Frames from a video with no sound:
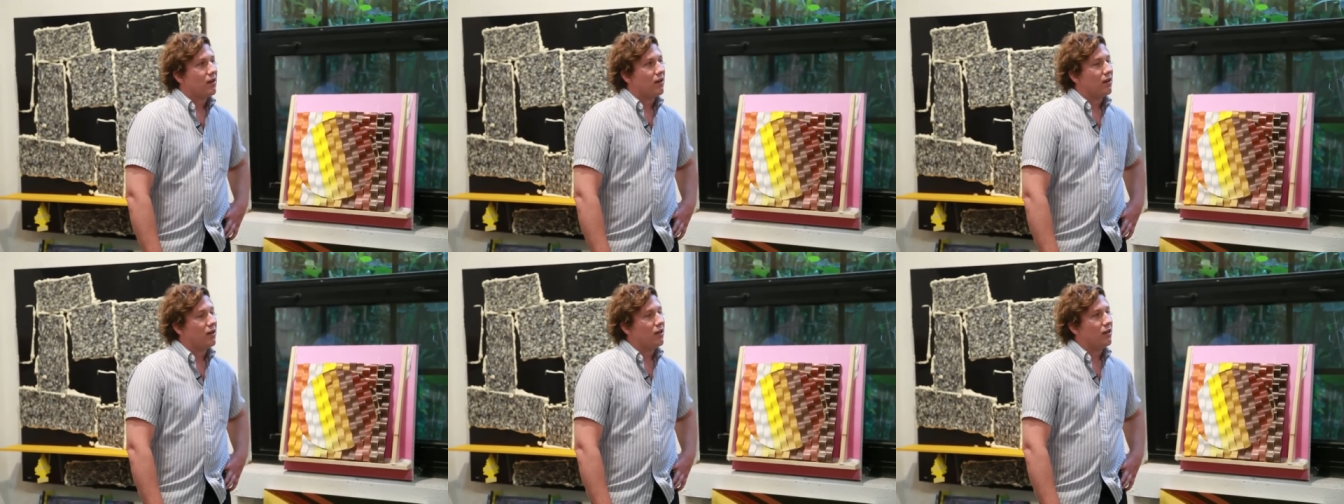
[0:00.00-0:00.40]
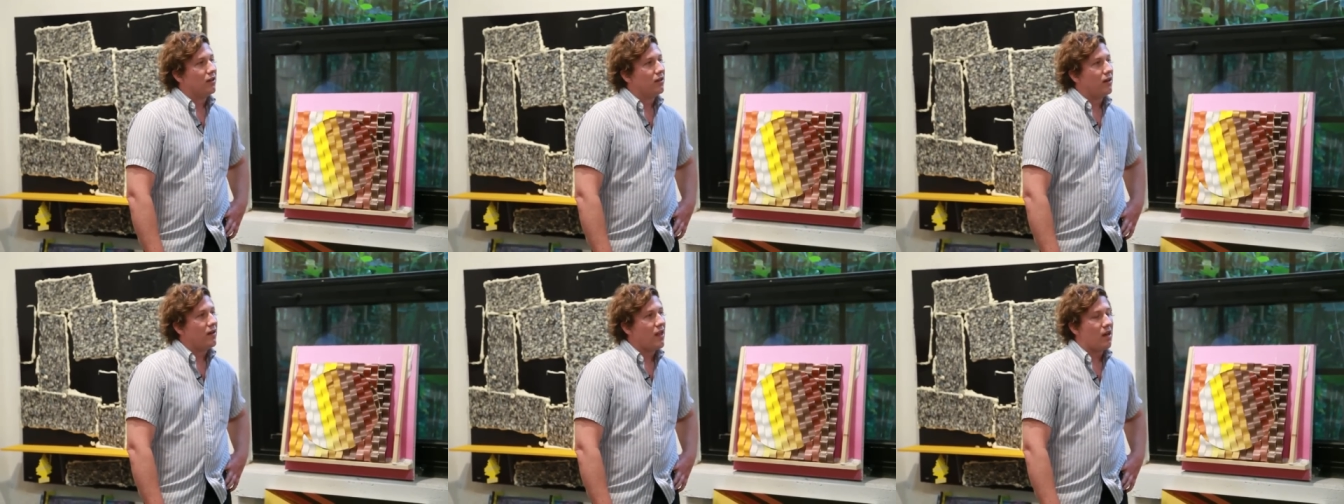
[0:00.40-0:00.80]
Uh,
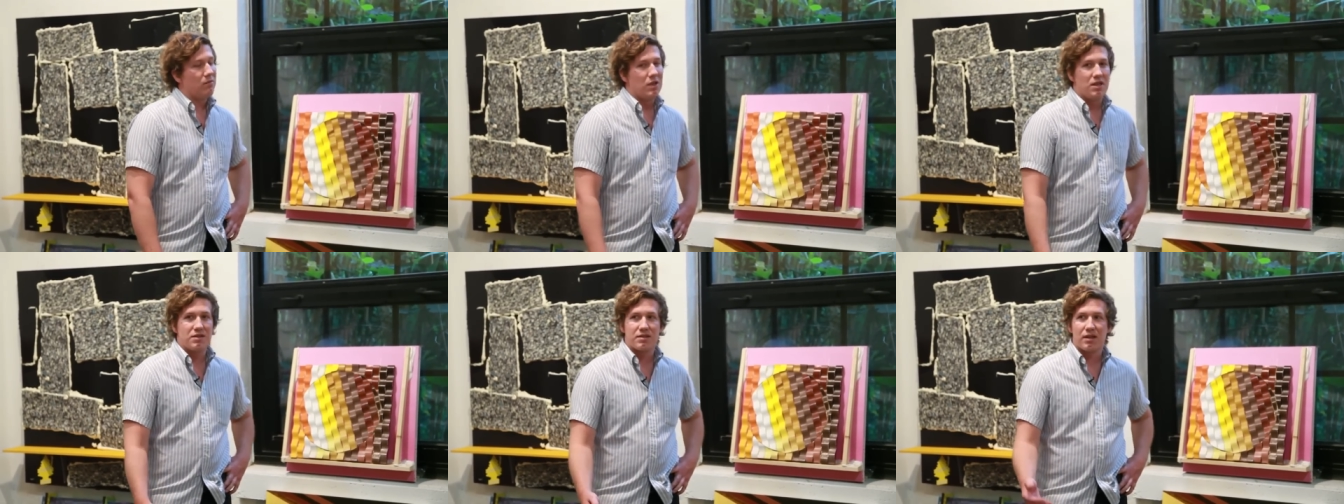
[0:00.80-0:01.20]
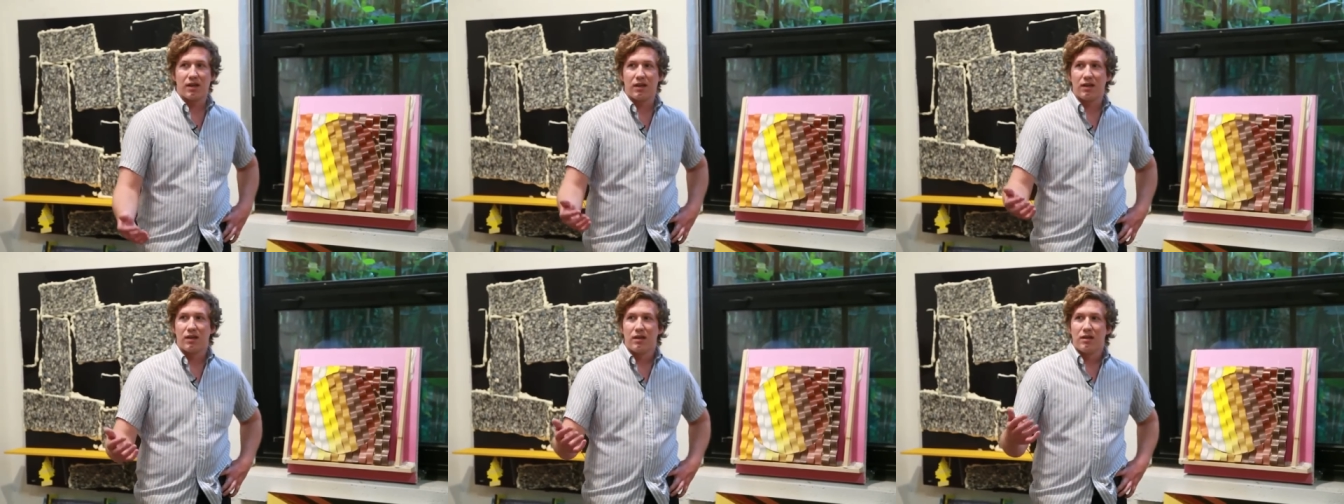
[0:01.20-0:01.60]
and that means
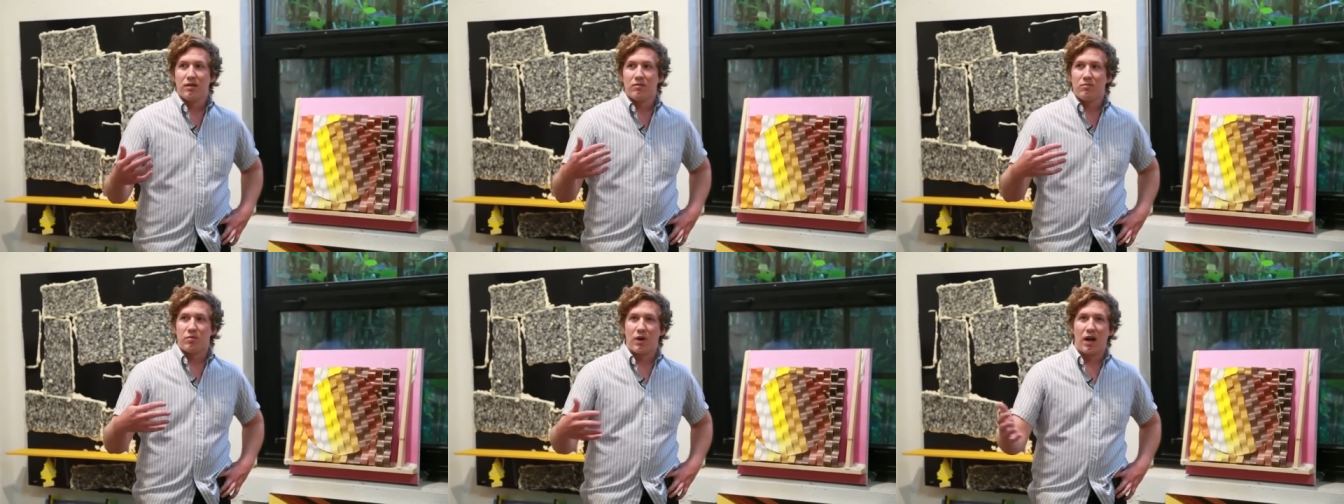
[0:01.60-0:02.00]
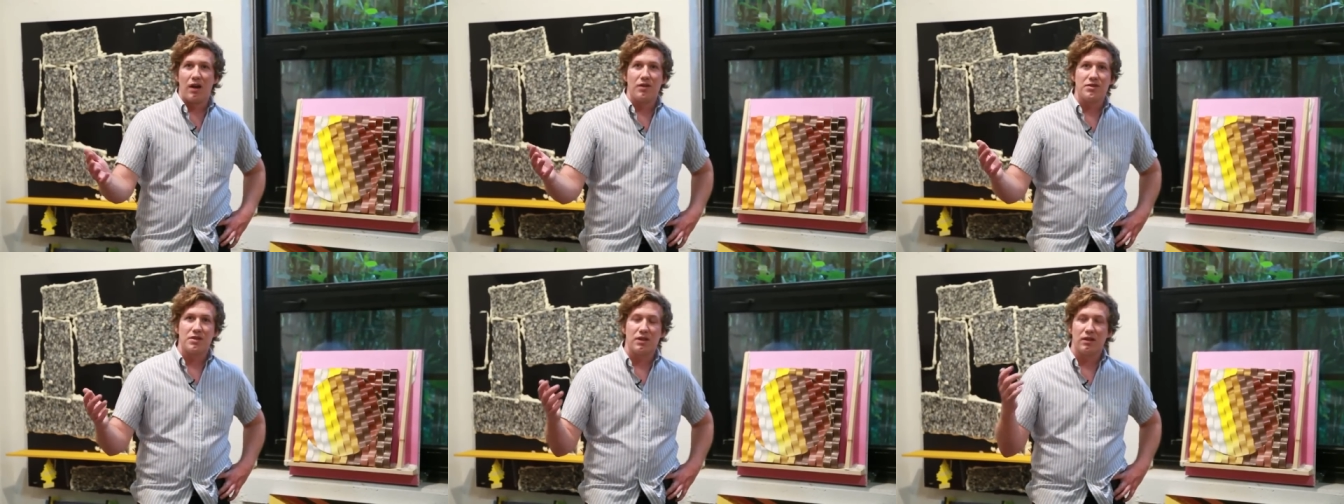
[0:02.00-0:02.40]
like
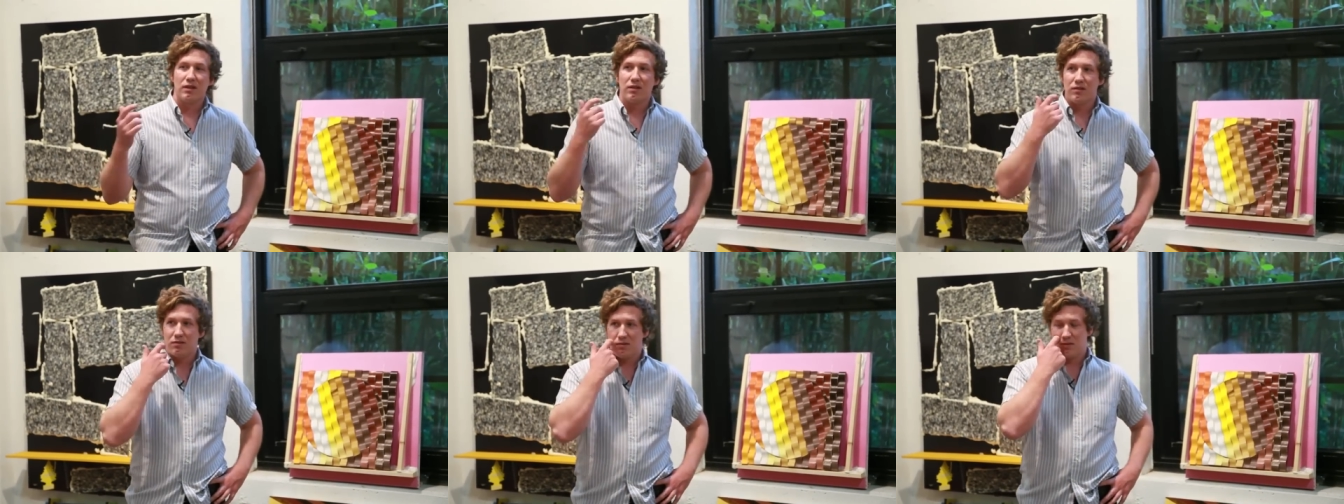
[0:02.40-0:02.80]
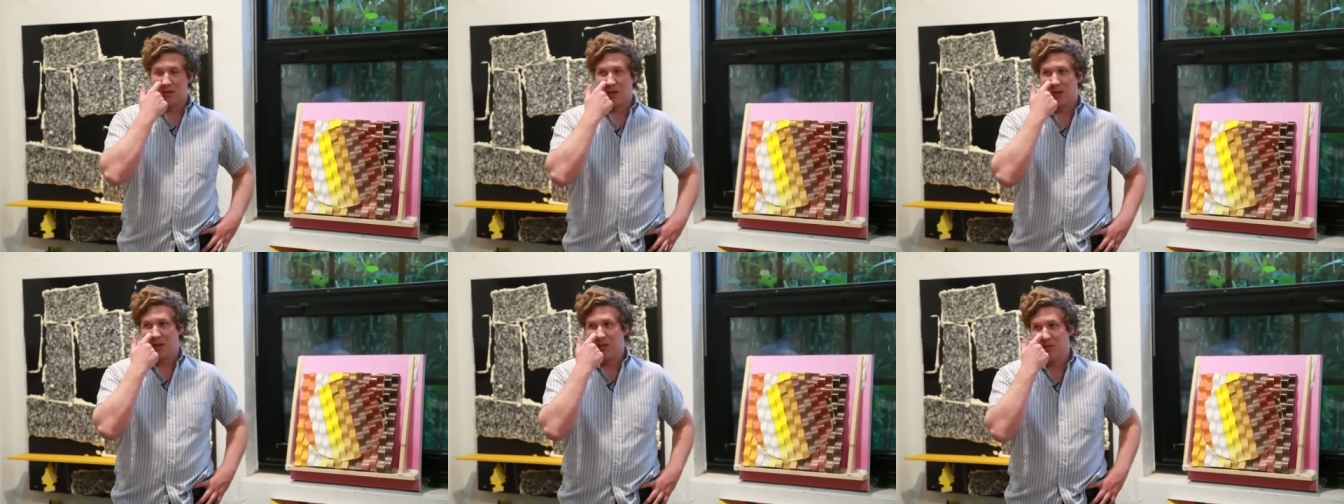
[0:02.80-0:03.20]
browsing
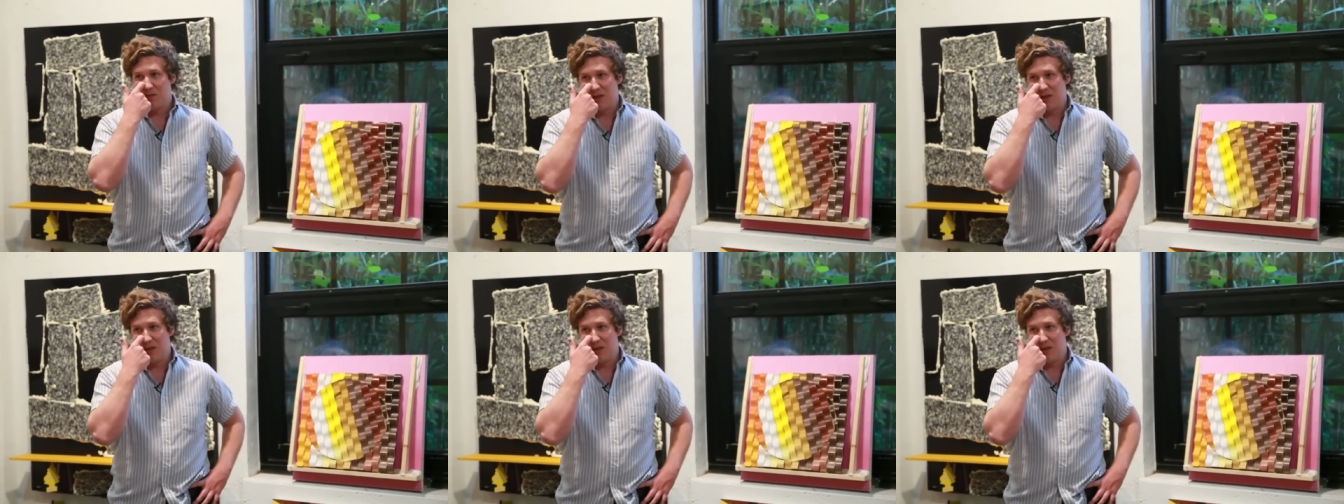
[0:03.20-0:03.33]
um,